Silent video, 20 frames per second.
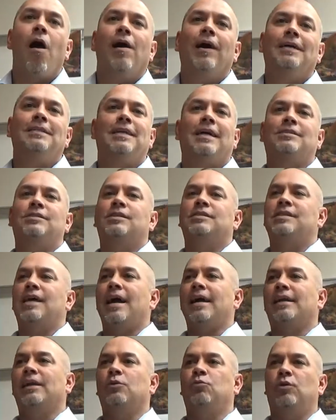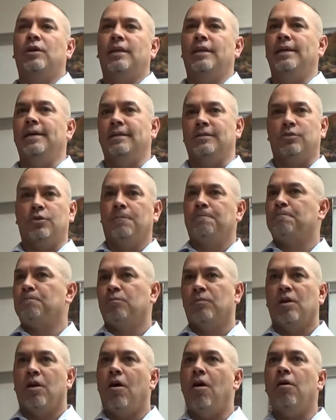And that's exactly what it is.
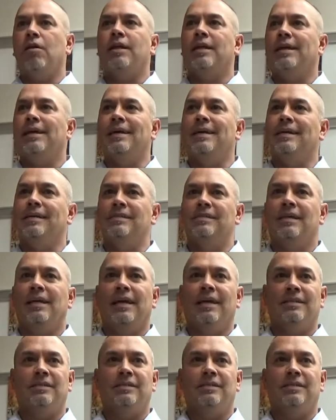All it is